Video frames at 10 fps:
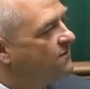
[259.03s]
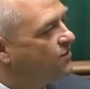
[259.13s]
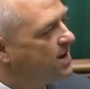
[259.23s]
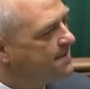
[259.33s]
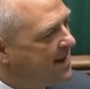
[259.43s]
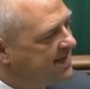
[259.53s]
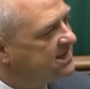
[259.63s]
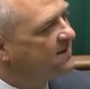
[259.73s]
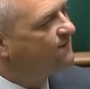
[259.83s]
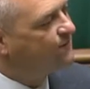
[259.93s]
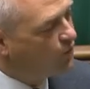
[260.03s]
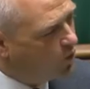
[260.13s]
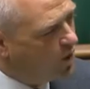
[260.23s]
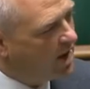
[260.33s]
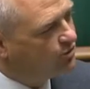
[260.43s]
For an amazing
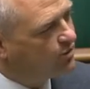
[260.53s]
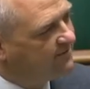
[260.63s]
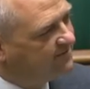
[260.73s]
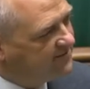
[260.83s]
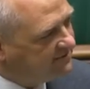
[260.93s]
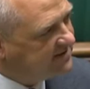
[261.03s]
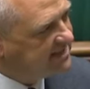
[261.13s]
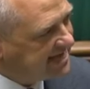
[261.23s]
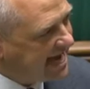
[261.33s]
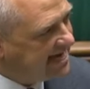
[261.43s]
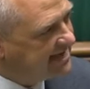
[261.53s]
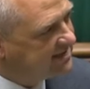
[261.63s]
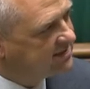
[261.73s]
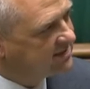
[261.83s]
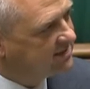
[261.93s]
450
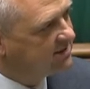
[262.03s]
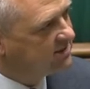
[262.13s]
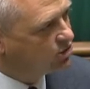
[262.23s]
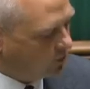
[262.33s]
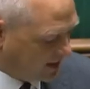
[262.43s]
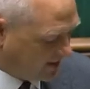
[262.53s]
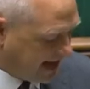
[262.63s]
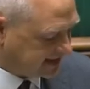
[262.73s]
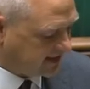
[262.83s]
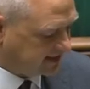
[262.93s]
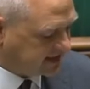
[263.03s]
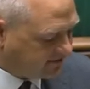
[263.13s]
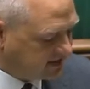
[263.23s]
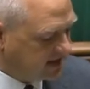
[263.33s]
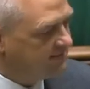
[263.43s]
days during that
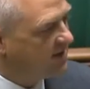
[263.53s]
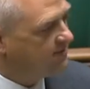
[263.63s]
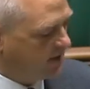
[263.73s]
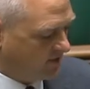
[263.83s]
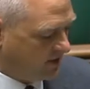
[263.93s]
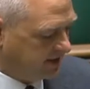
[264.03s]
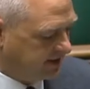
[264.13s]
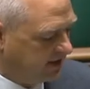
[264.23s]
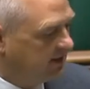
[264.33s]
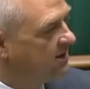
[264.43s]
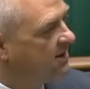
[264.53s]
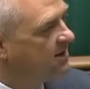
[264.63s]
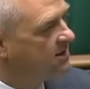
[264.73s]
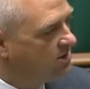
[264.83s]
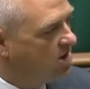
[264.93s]
17-month period,
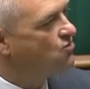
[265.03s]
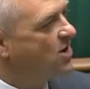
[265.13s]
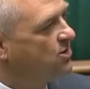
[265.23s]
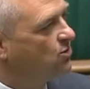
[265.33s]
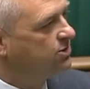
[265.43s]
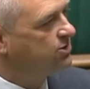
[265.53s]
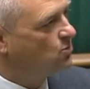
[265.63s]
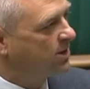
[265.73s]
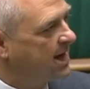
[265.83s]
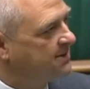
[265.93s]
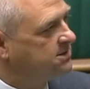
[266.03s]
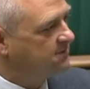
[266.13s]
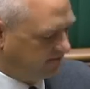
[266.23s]
no records were kept.